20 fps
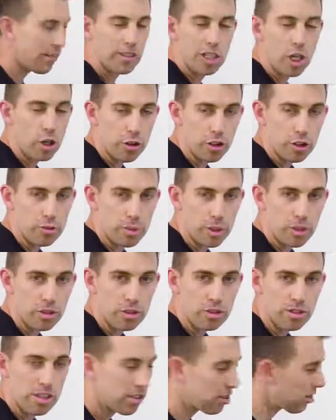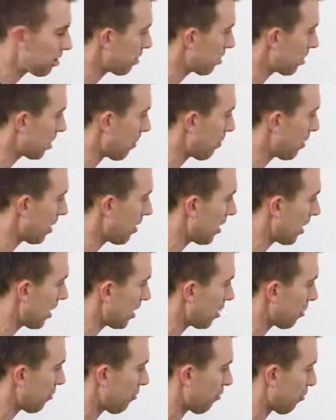don't even know this person. This is somebody
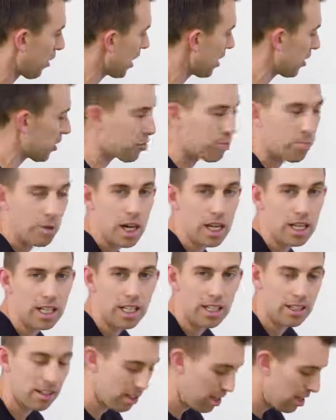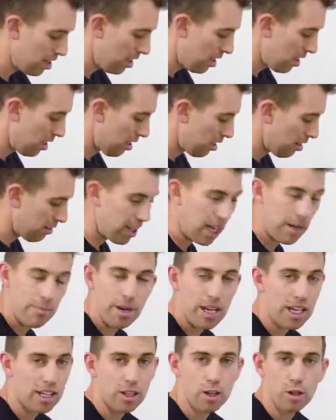that your friend just brought in. They
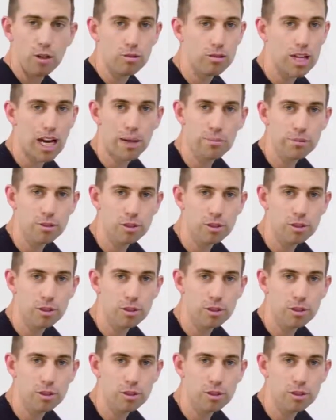may go